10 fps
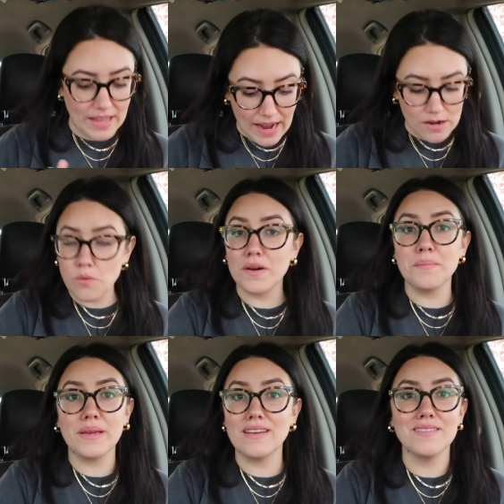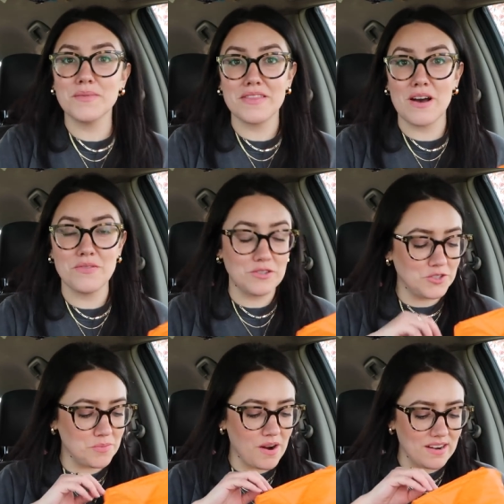Like I don't want to be without those
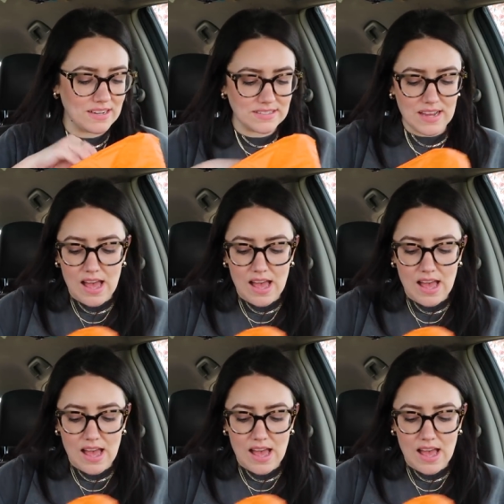two products.